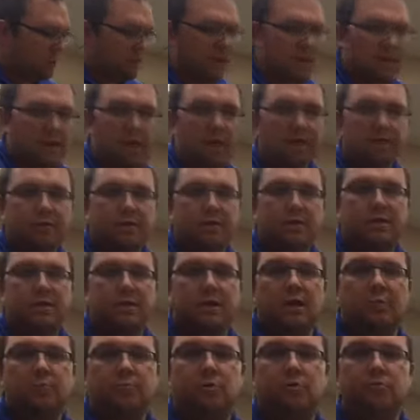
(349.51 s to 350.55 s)
Another
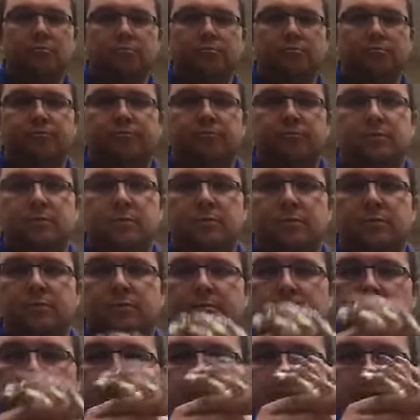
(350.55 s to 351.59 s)
example,
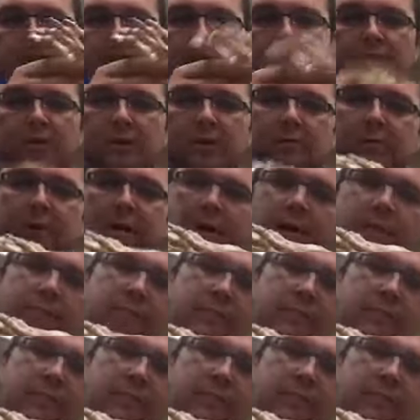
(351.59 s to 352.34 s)
stick his foot up here,